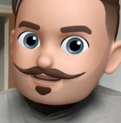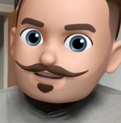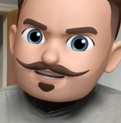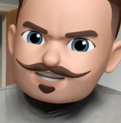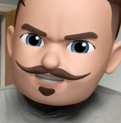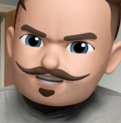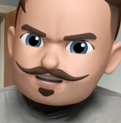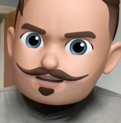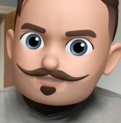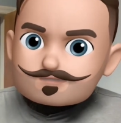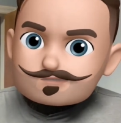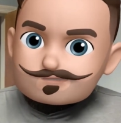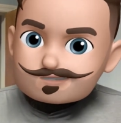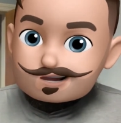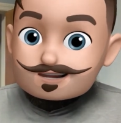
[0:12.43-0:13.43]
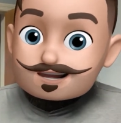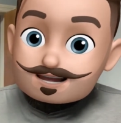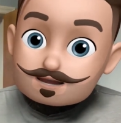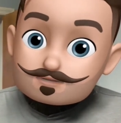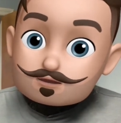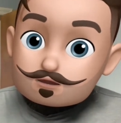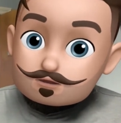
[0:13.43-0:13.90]
No, they said I'm
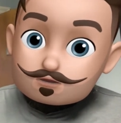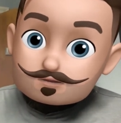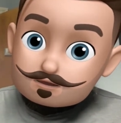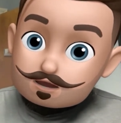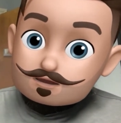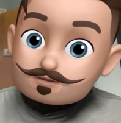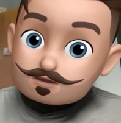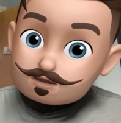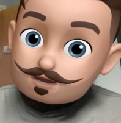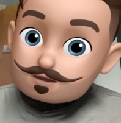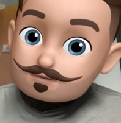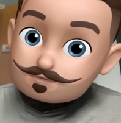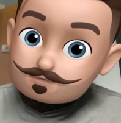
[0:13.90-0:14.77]
too smart for them.